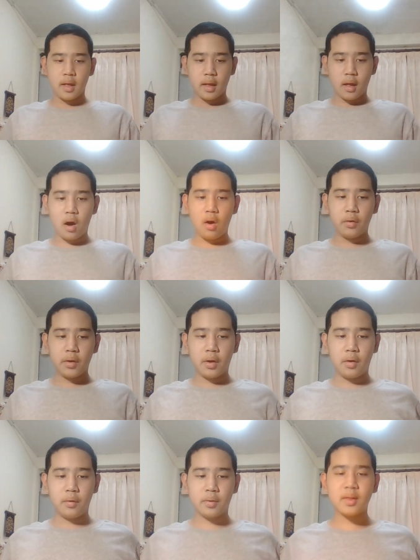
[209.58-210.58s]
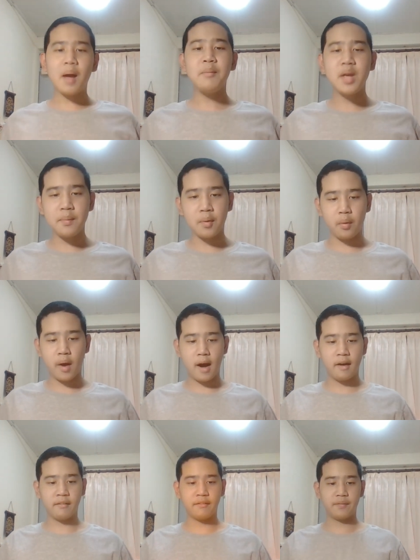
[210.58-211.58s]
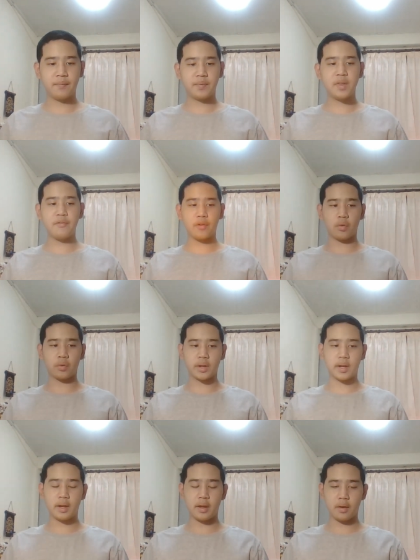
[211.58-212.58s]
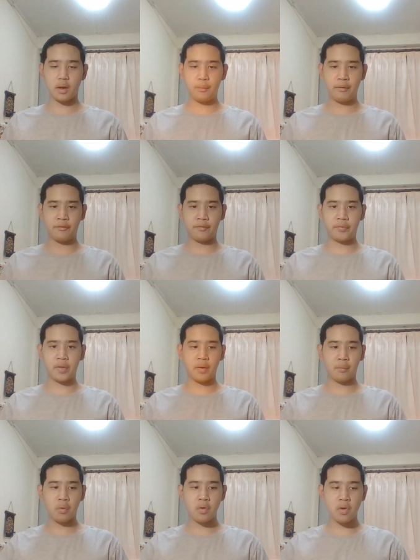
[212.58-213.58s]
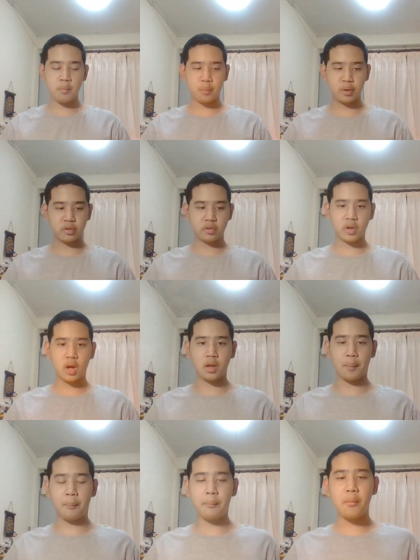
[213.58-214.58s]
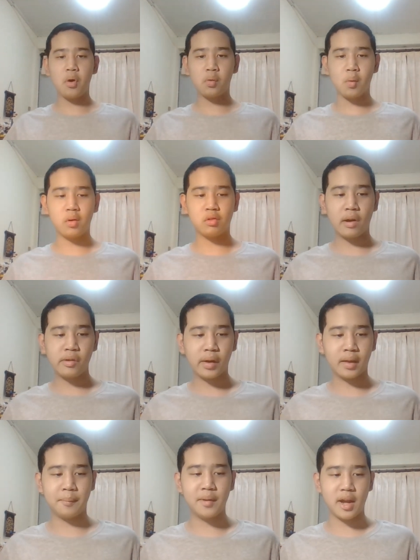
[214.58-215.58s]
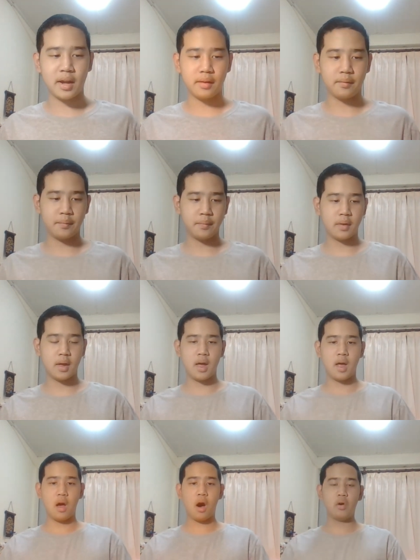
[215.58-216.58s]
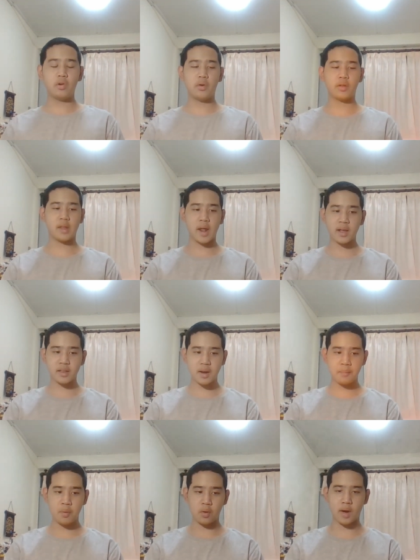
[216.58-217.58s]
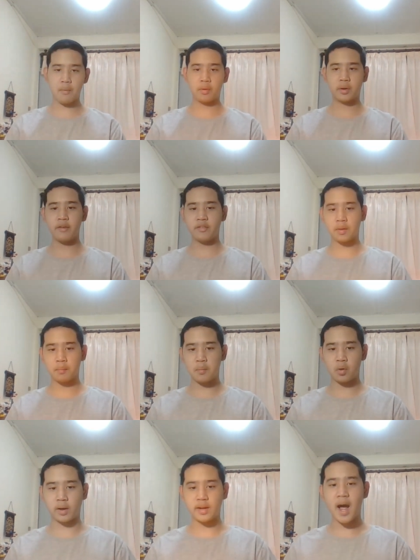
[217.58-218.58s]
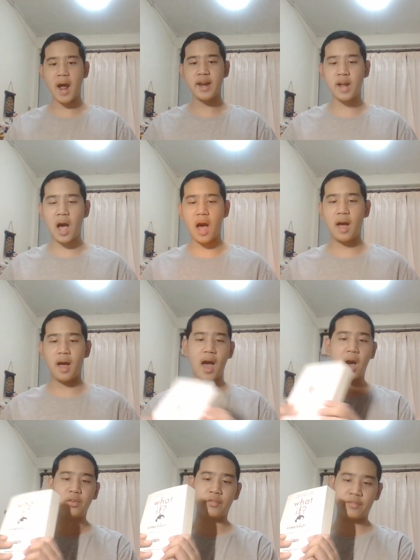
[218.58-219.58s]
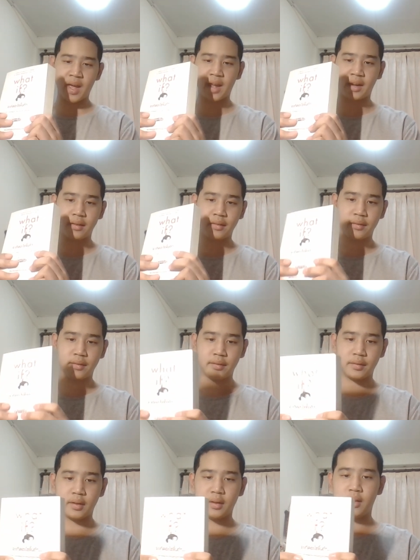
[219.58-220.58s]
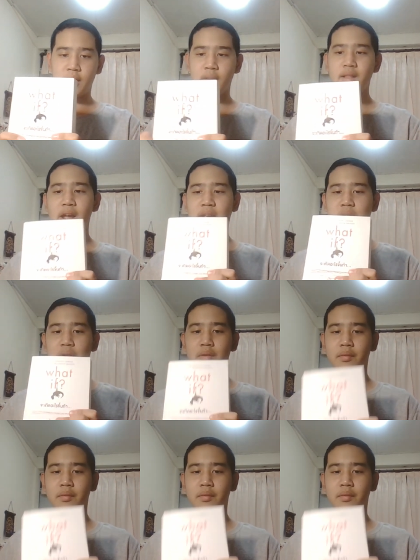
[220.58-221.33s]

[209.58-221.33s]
Although some people have difficulty with the word which the book will try to explain. Although it's an excellent book, I will give this book a 9 out of 10. Thank you.